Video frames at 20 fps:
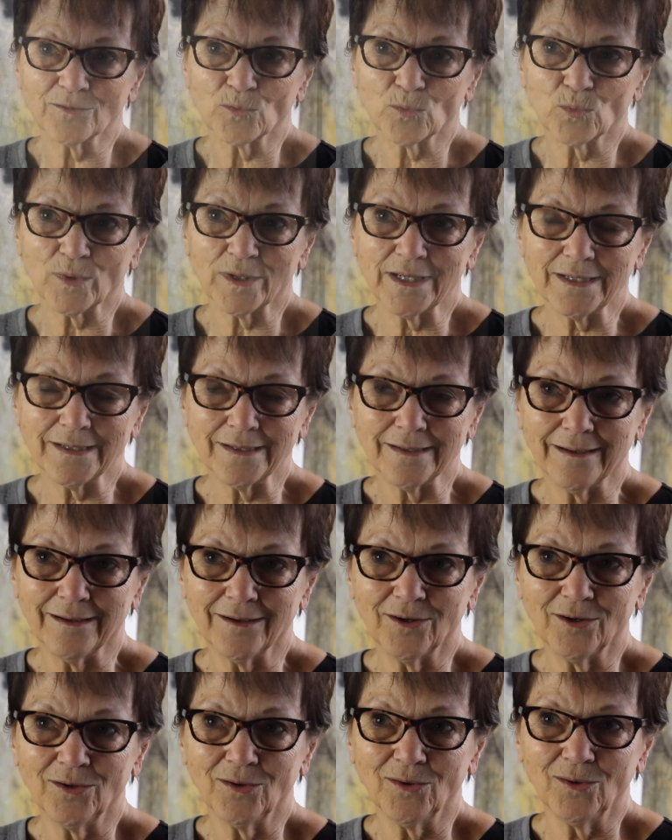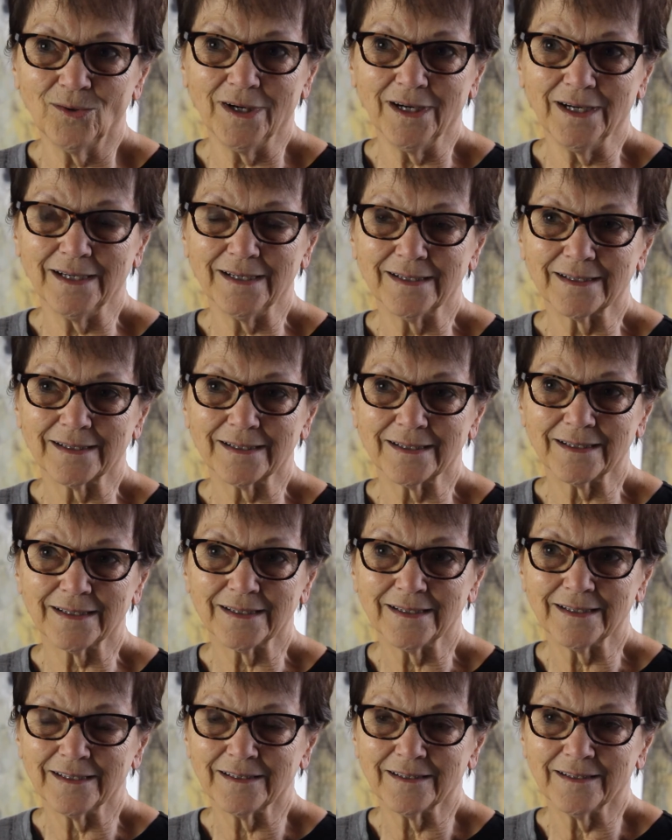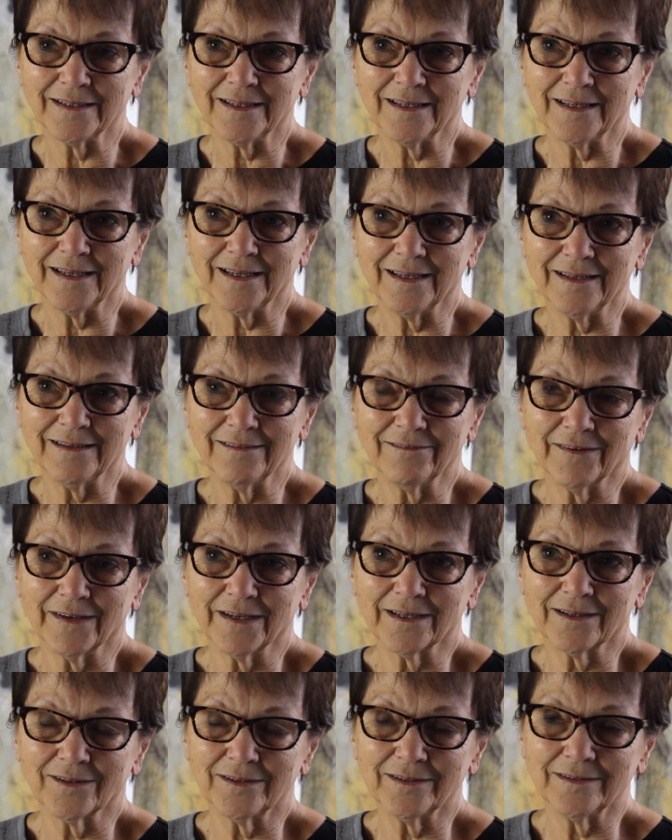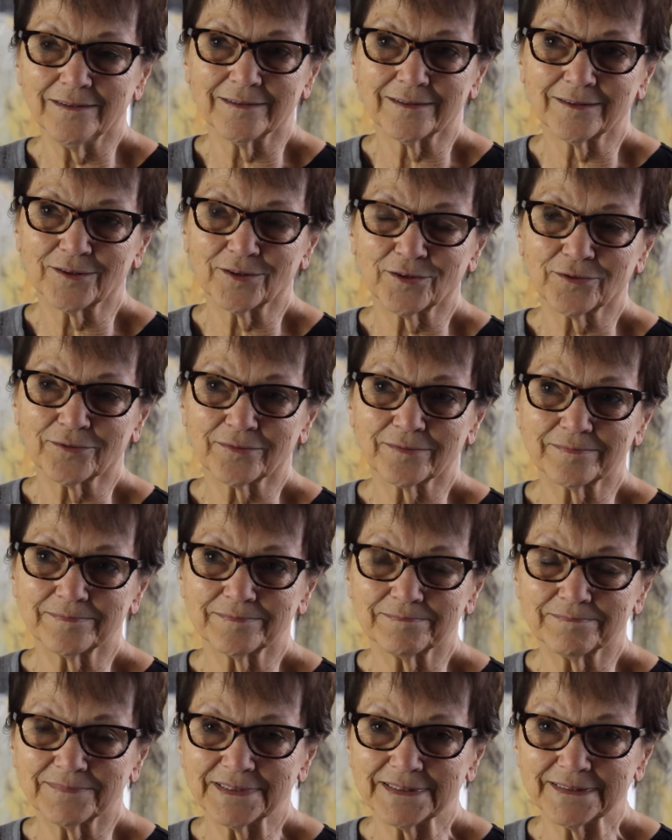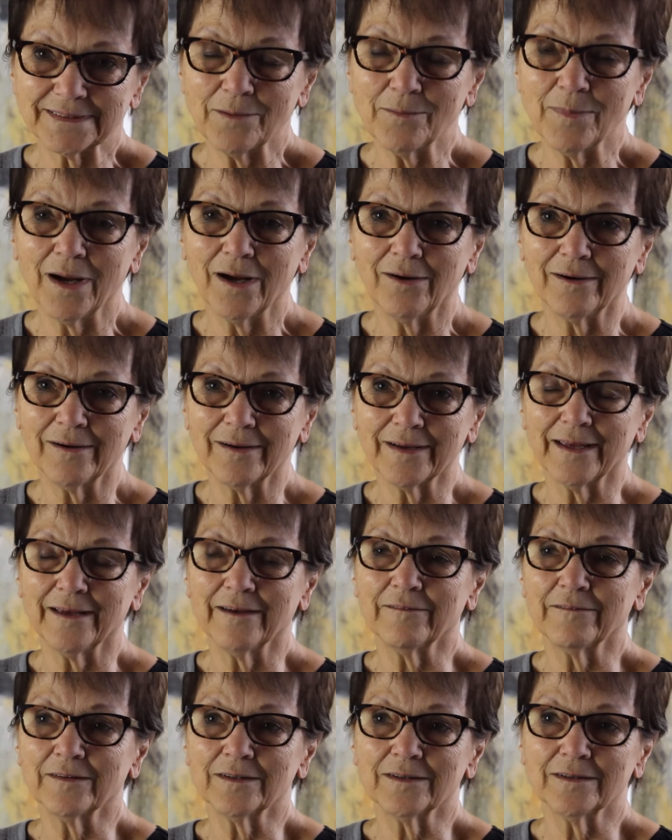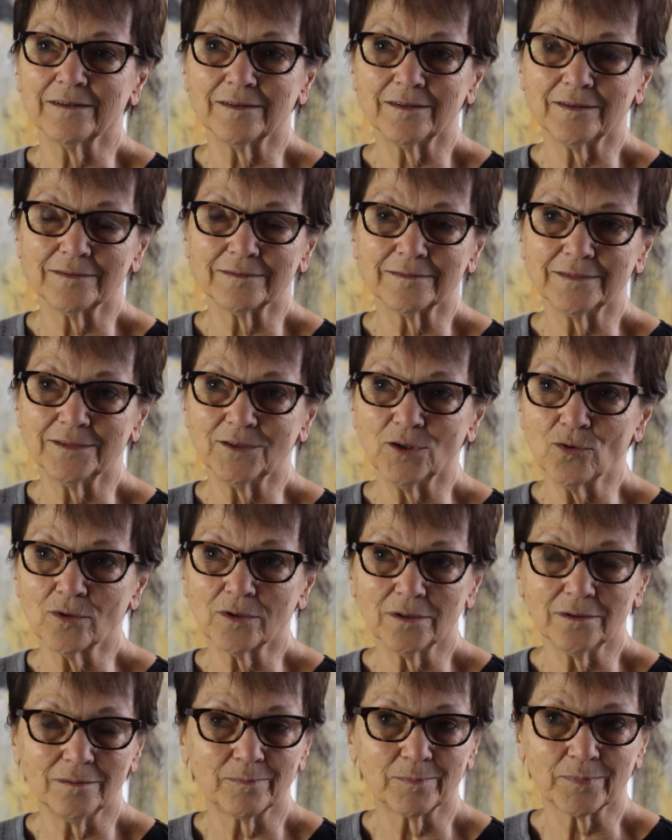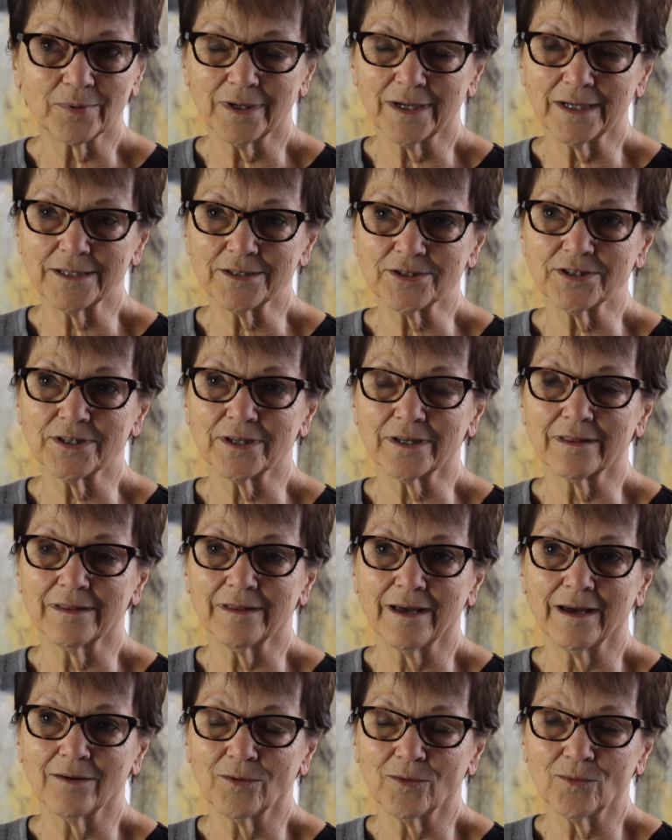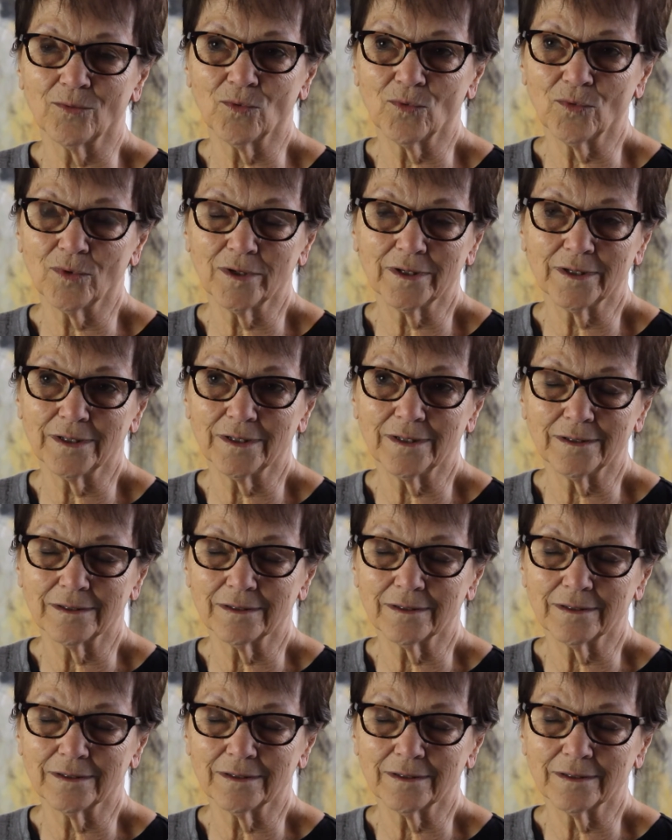Right now, if I could somehow have a local project that would